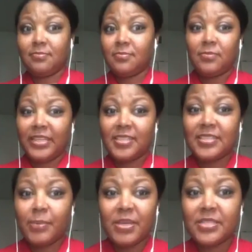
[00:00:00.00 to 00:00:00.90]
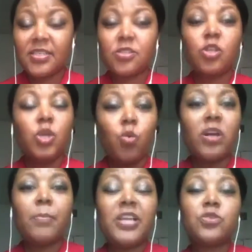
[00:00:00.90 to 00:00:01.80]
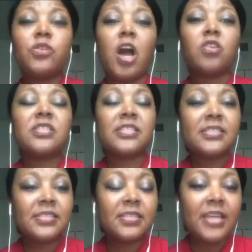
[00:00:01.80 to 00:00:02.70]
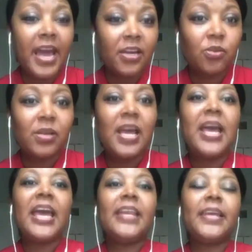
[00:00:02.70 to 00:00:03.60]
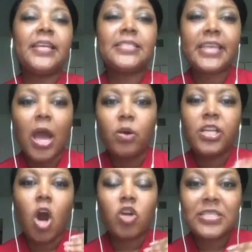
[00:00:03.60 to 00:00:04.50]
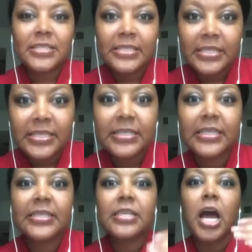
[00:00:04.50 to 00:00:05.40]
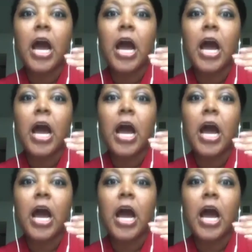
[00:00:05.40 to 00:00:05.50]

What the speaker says: Like, doesn't that make sense? So you want to make sure that our census is accurate and that it's counting our citizens